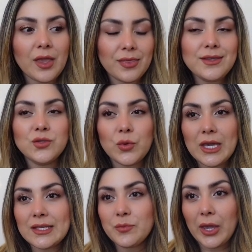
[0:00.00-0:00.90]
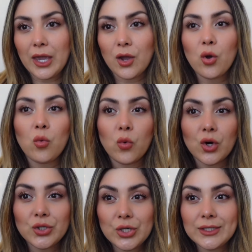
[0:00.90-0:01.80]
this week's pick
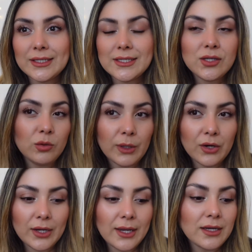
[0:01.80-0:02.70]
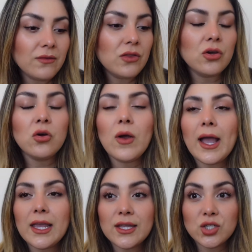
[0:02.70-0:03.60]
were Charlotte Tilbury. And even though
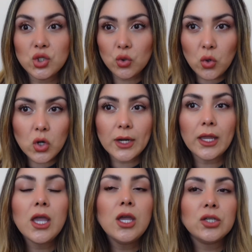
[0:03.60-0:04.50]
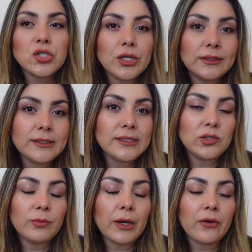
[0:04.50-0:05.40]
I enjoy Charlotte
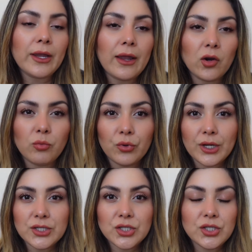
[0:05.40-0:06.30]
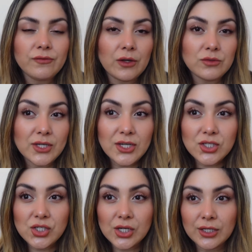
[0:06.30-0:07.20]
Tilbury Airbrush
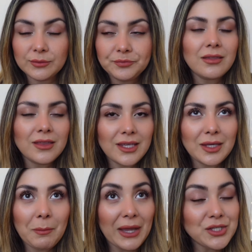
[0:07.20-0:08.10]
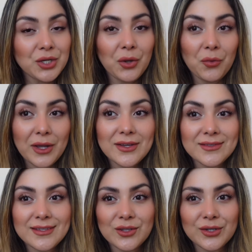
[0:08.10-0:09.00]
Foundation, the Magic Away
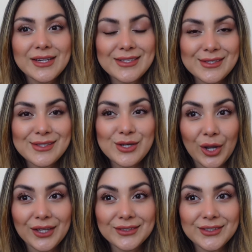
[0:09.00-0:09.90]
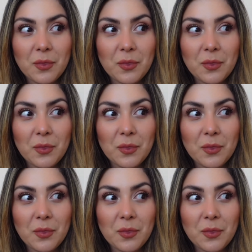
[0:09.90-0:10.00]
Concealer is not